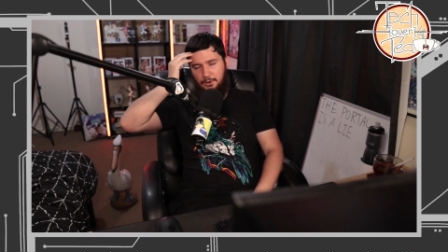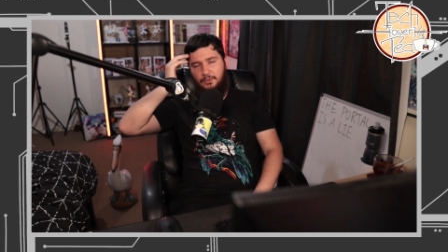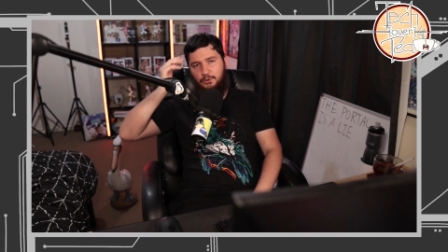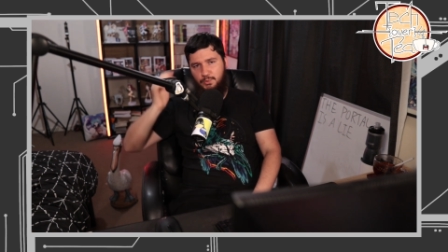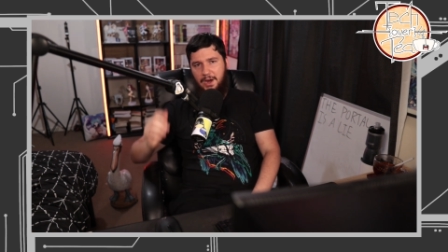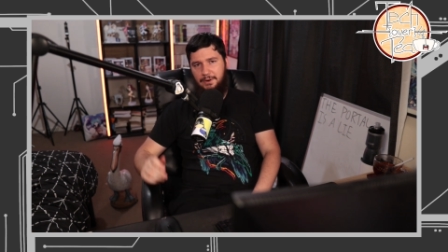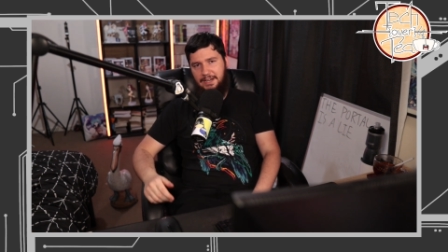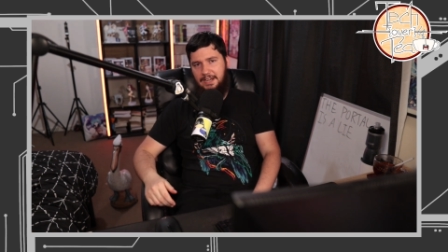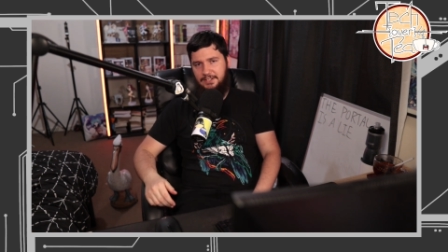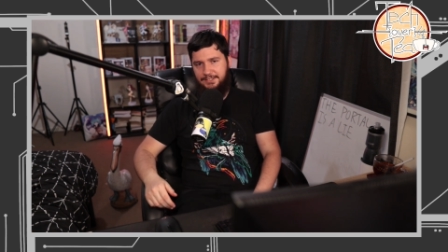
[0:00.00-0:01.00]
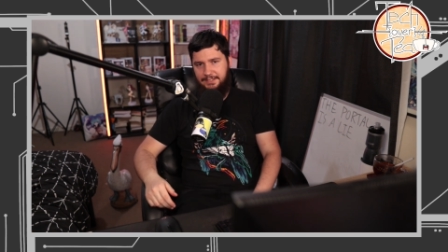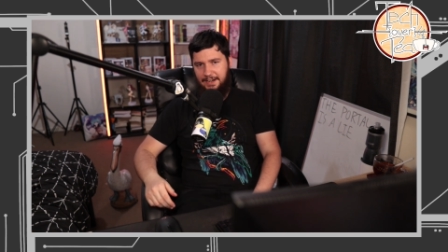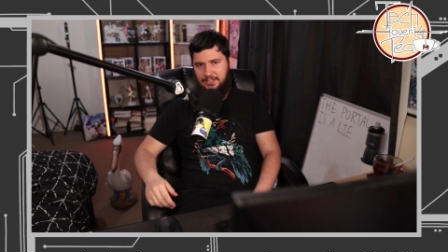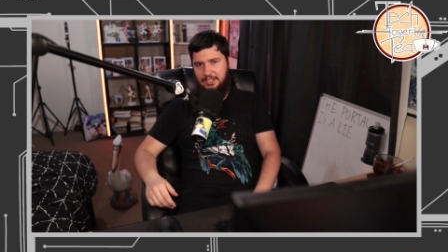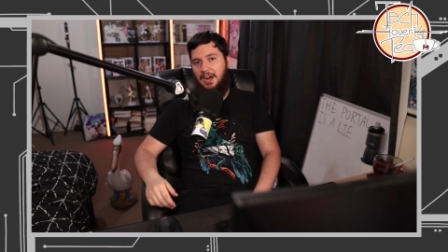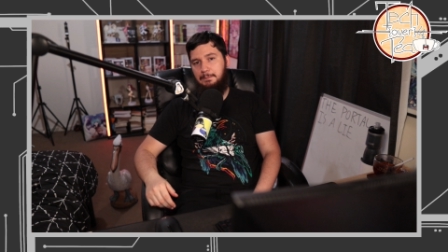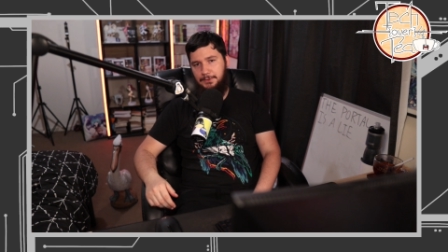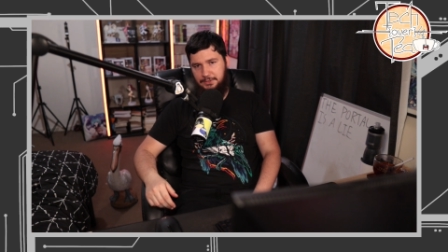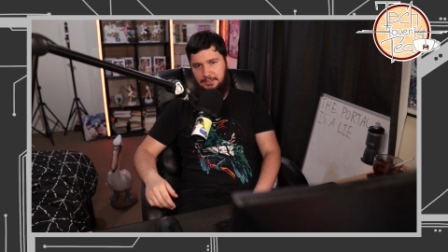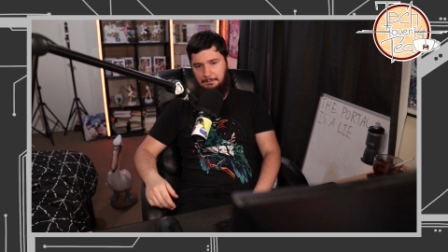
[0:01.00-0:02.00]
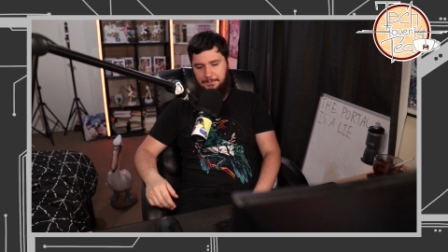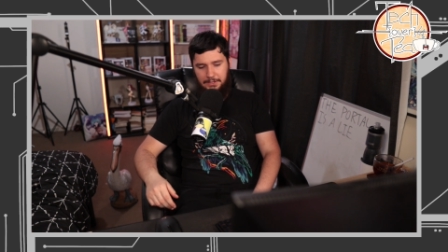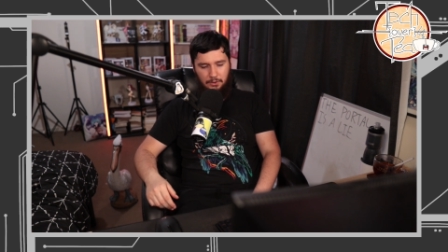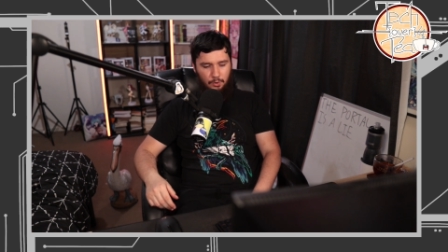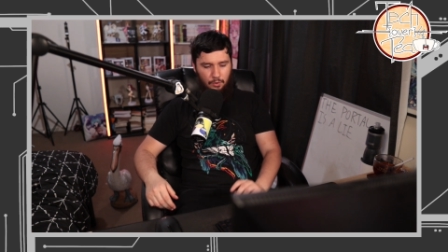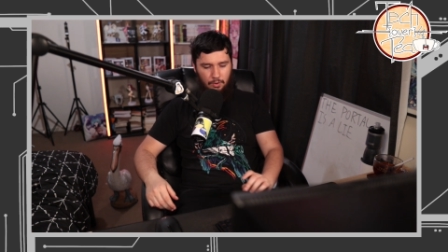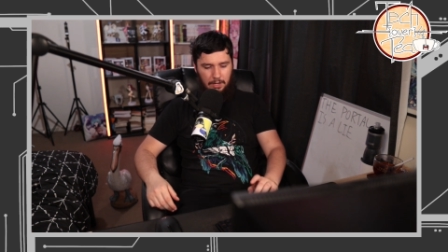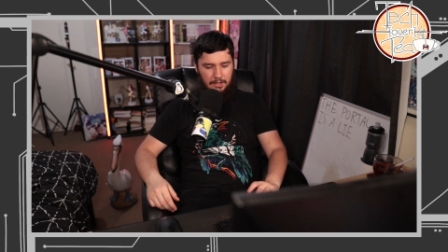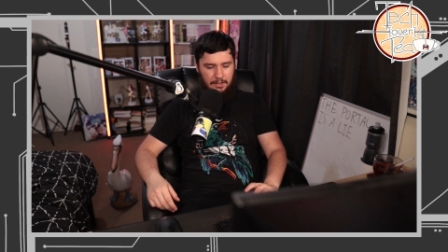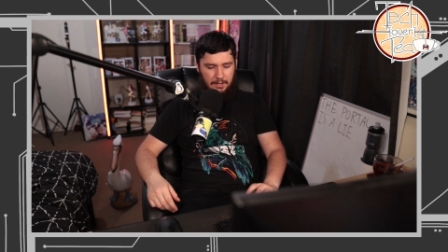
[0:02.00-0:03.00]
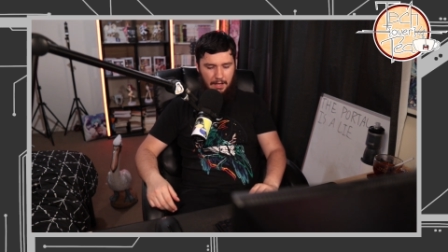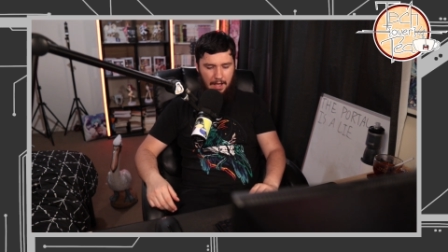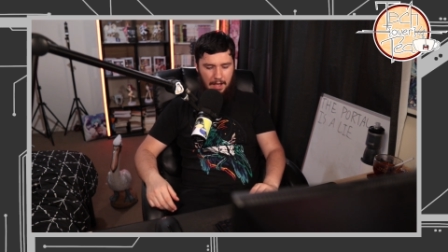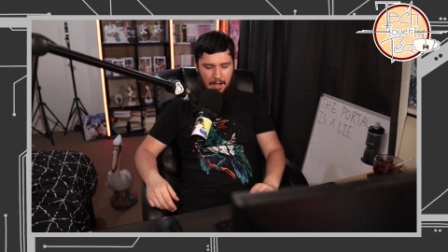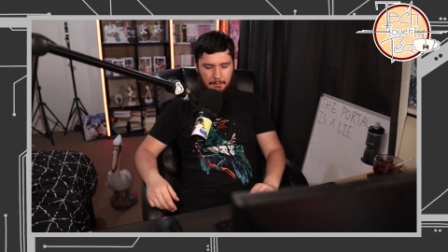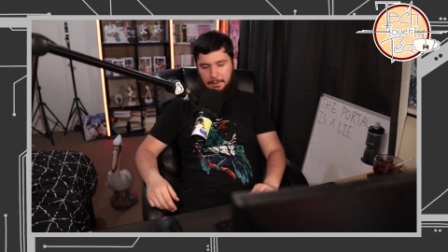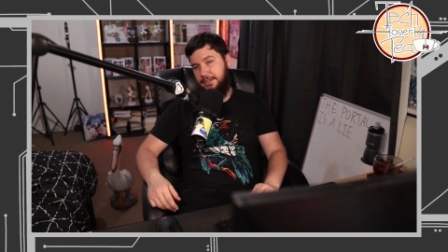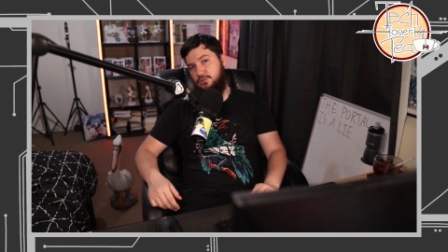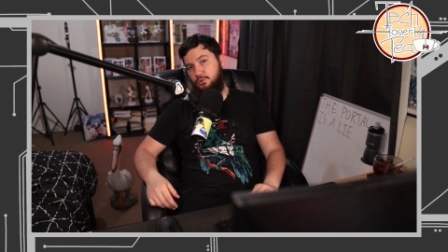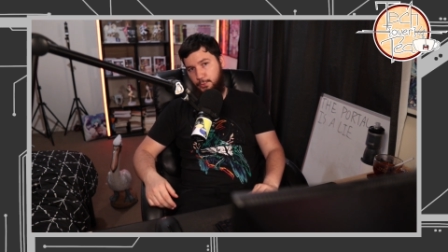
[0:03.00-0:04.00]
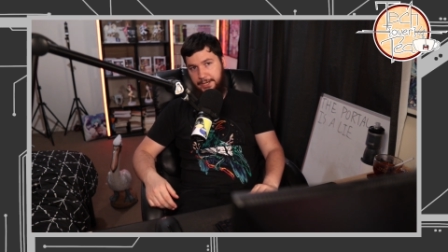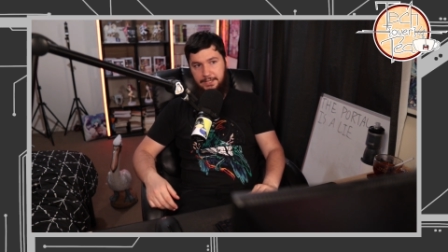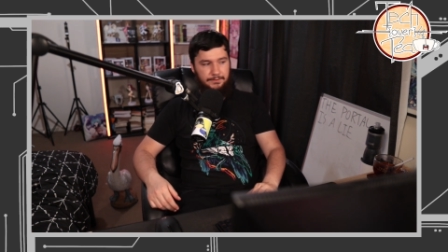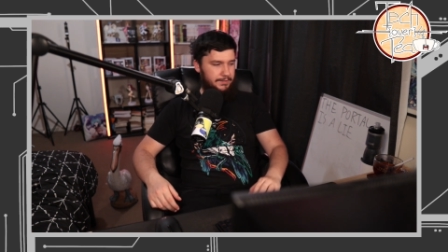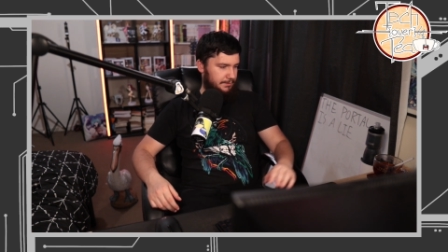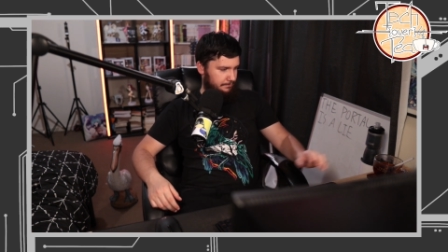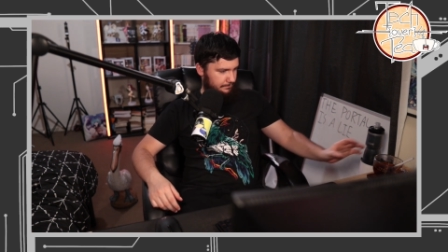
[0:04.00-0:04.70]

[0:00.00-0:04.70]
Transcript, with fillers: On the rare occasions he actually uploads something, or, uh, Michael Reeves.